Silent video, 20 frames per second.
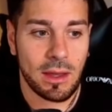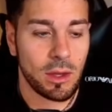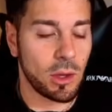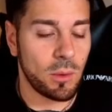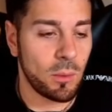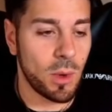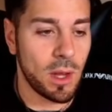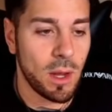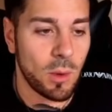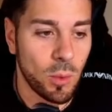
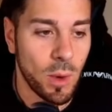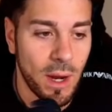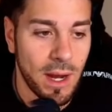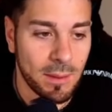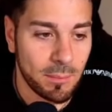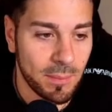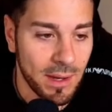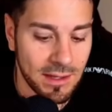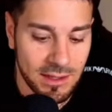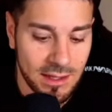where
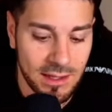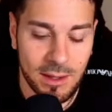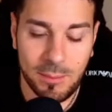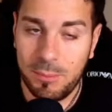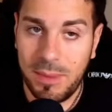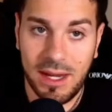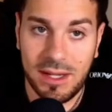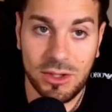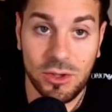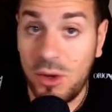white basically
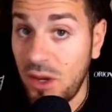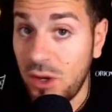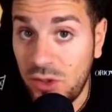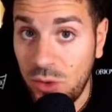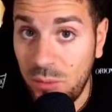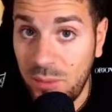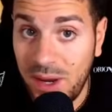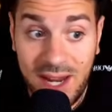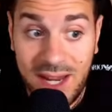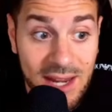plays on
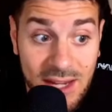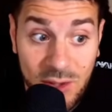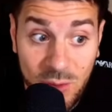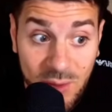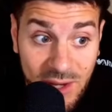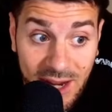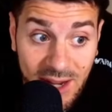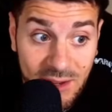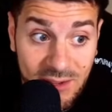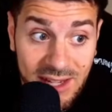autopilot
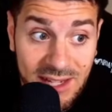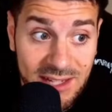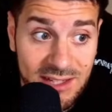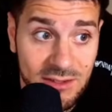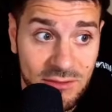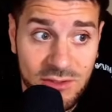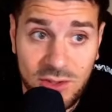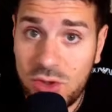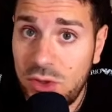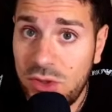without any
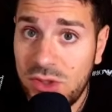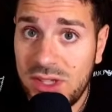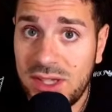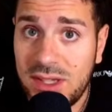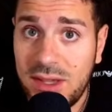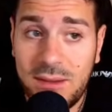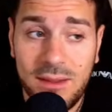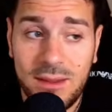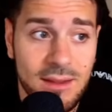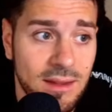
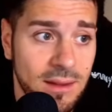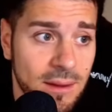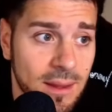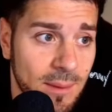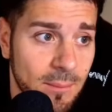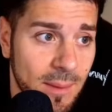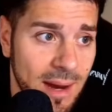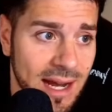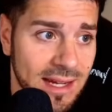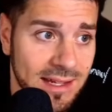difficulty,
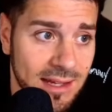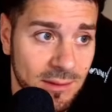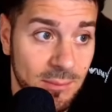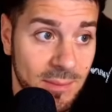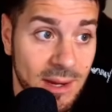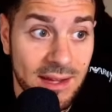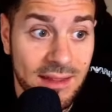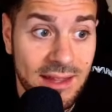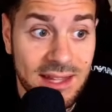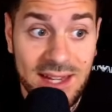and black is
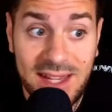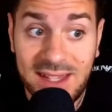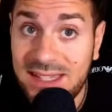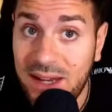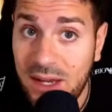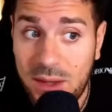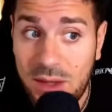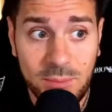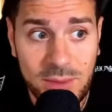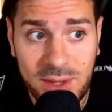practically
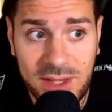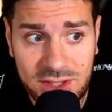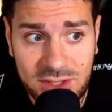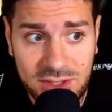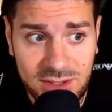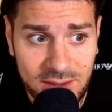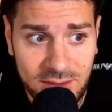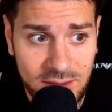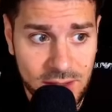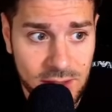down a
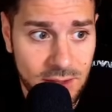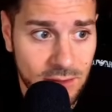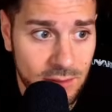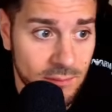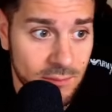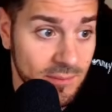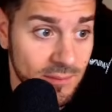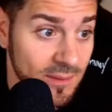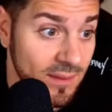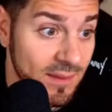piece.
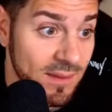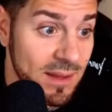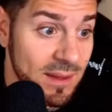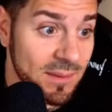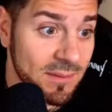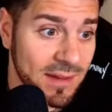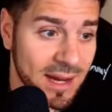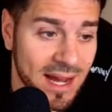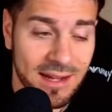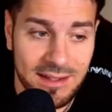In
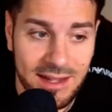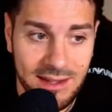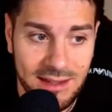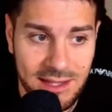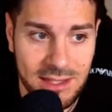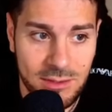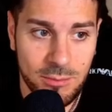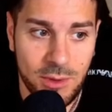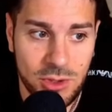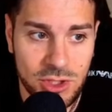fact, in
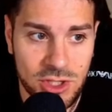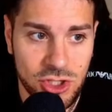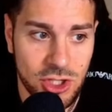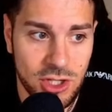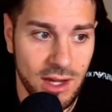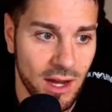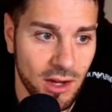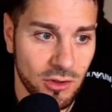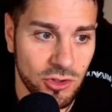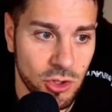this position,
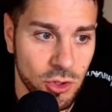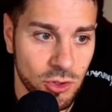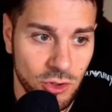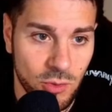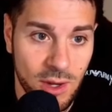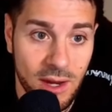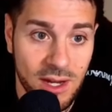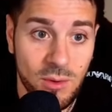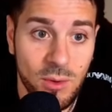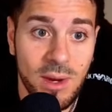I'll show you
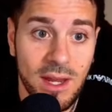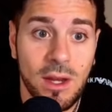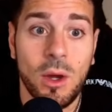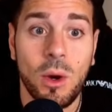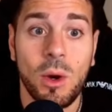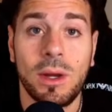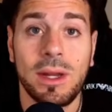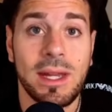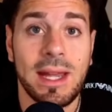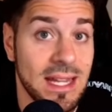right away
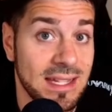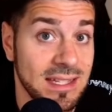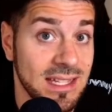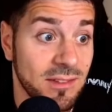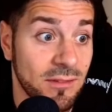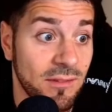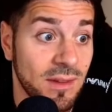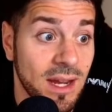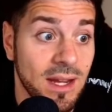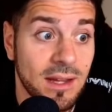on knight
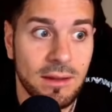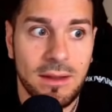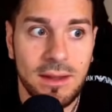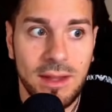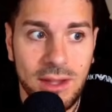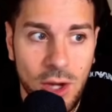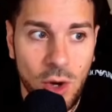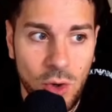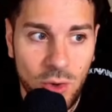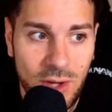e5,
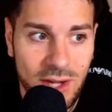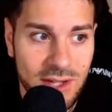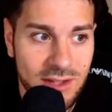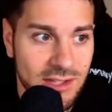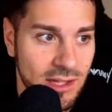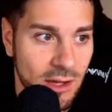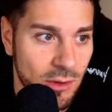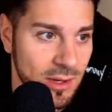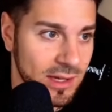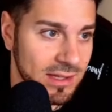the only
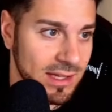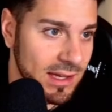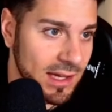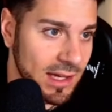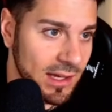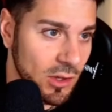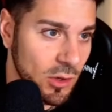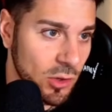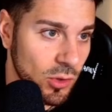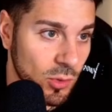
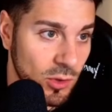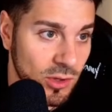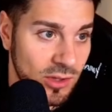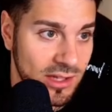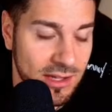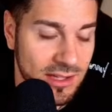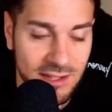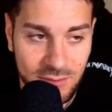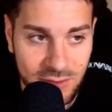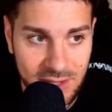theoretically
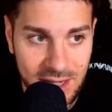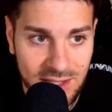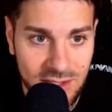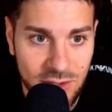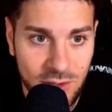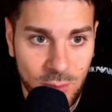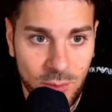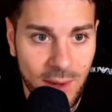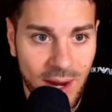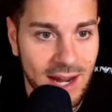noteworthy defense
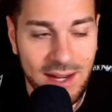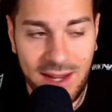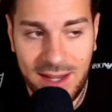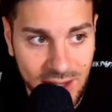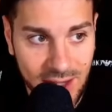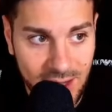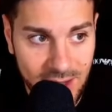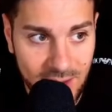for black.